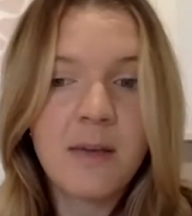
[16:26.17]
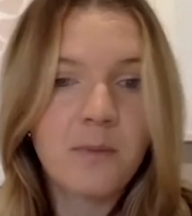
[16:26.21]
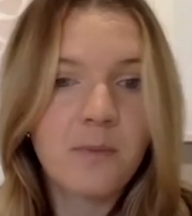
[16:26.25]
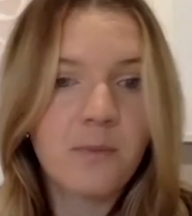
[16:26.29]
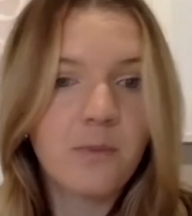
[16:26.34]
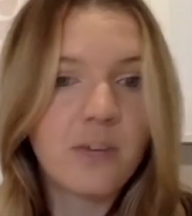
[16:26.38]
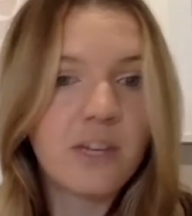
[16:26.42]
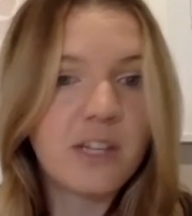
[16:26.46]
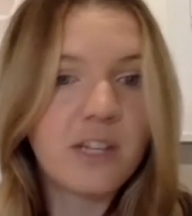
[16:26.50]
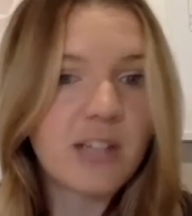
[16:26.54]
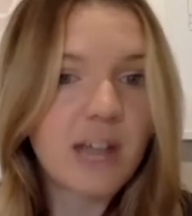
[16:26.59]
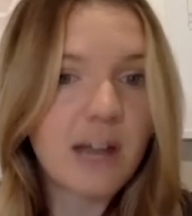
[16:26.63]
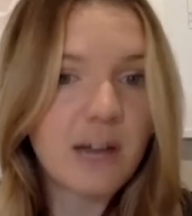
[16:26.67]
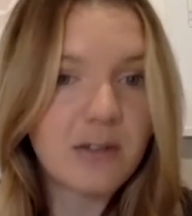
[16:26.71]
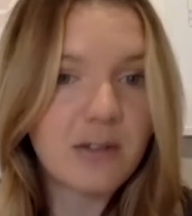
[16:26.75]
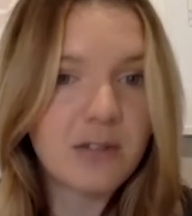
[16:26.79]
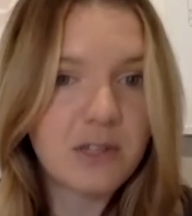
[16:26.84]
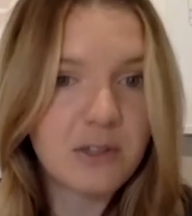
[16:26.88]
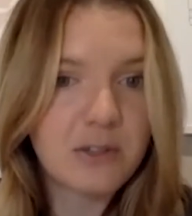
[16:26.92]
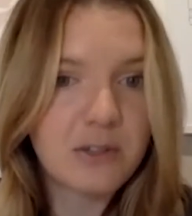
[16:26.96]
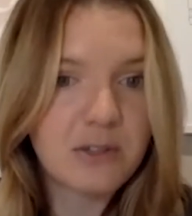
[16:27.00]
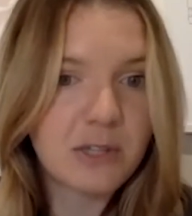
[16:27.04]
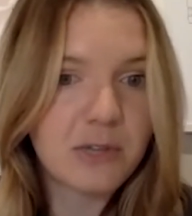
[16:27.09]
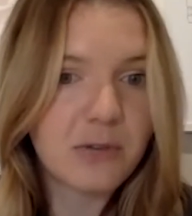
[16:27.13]
reach out to
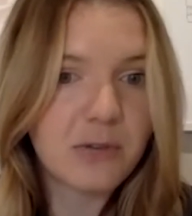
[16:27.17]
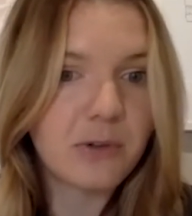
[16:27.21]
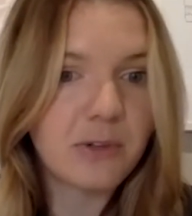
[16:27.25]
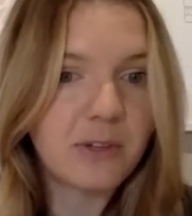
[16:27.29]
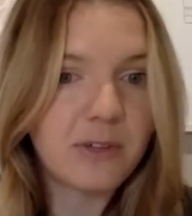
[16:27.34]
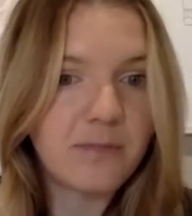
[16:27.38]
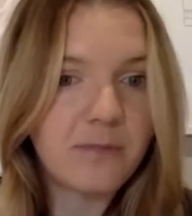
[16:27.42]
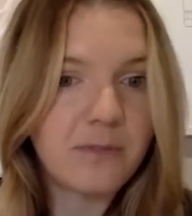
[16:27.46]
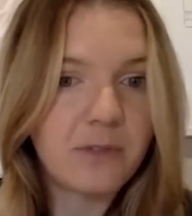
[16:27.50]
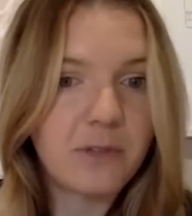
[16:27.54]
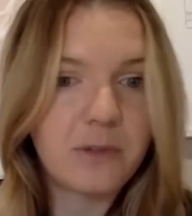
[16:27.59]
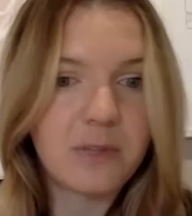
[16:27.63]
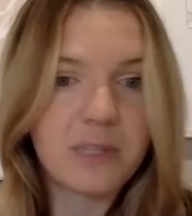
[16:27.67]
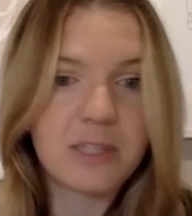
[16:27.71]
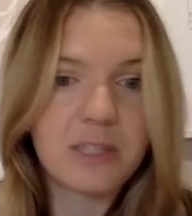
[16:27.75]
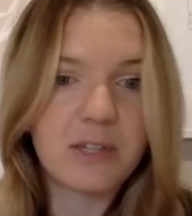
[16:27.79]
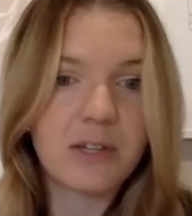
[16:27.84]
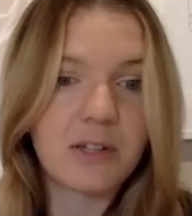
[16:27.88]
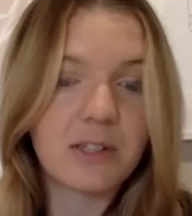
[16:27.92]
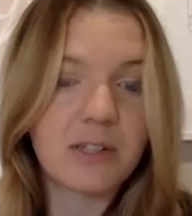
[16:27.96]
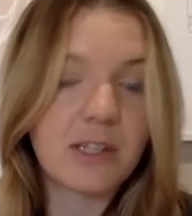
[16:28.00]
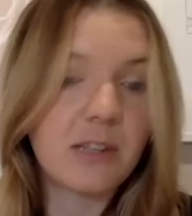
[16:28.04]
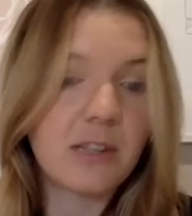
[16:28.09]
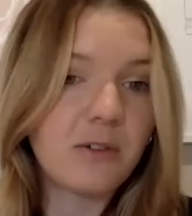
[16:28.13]
those local
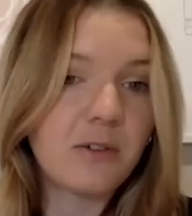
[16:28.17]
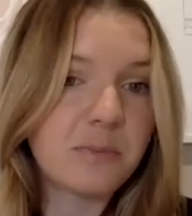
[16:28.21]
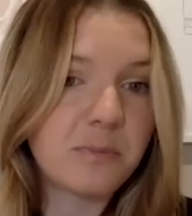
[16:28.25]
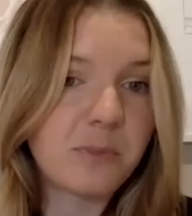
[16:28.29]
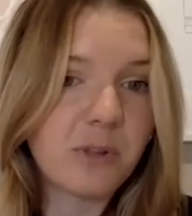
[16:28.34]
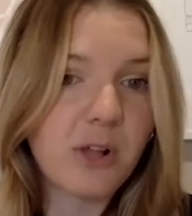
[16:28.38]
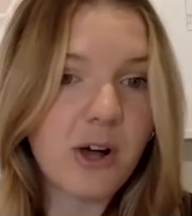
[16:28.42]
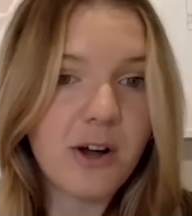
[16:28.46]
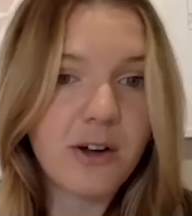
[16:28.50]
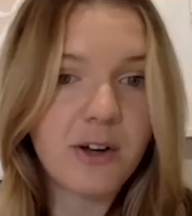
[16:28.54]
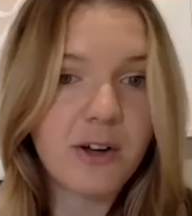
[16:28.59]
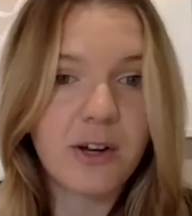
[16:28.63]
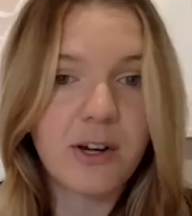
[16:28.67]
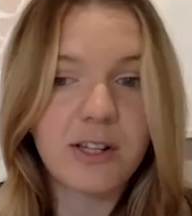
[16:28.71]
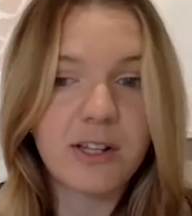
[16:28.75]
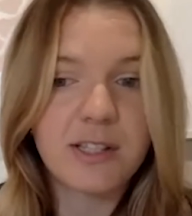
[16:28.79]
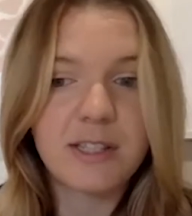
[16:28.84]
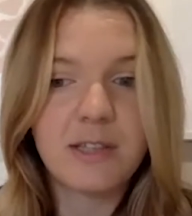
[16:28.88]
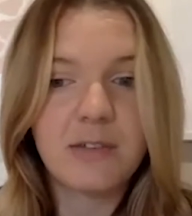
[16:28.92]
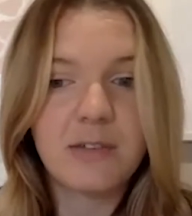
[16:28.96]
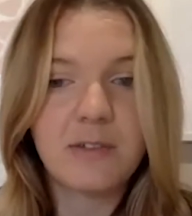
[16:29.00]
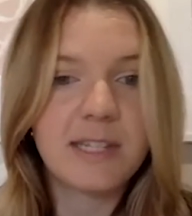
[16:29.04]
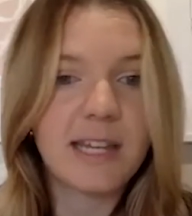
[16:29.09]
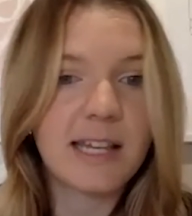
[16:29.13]
influencers and those bloggers,
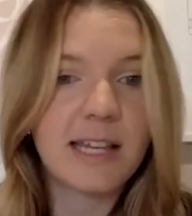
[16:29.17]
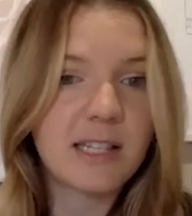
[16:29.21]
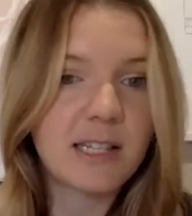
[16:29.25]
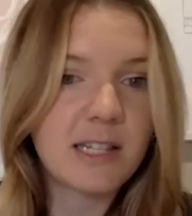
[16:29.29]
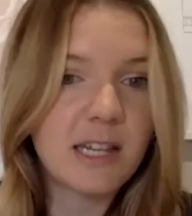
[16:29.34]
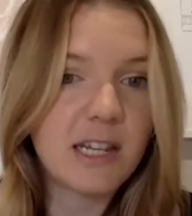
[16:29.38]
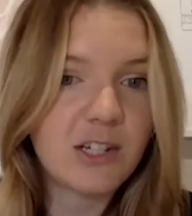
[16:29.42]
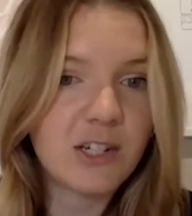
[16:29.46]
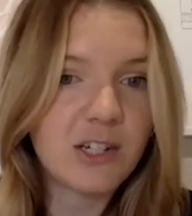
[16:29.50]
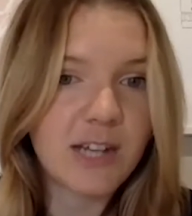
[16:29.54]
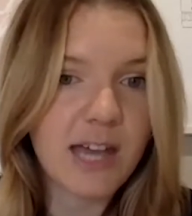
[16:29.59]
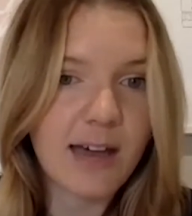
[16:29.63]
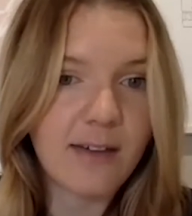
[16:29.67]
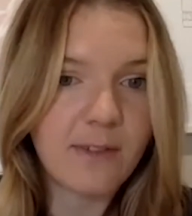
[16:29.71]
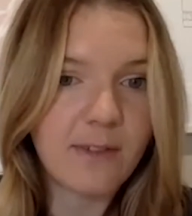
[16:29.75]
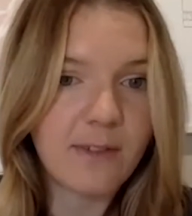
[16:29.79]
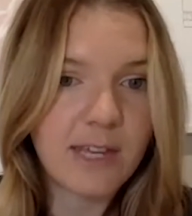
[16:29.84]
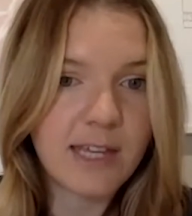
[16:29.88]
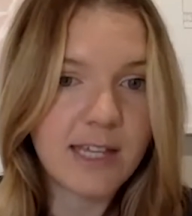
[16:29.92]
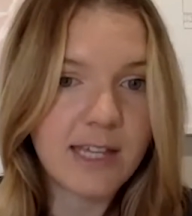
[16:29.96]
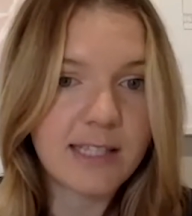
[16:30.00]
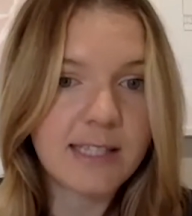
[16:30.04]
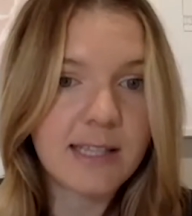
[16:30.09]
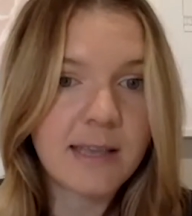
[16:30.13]
those destination
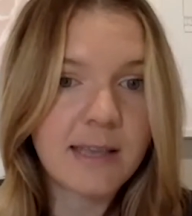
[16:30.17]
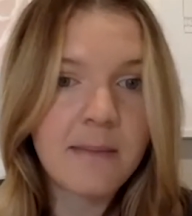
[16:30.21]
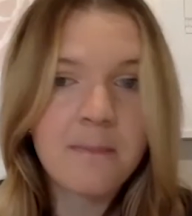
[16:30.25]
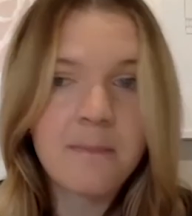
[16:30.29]
advocates.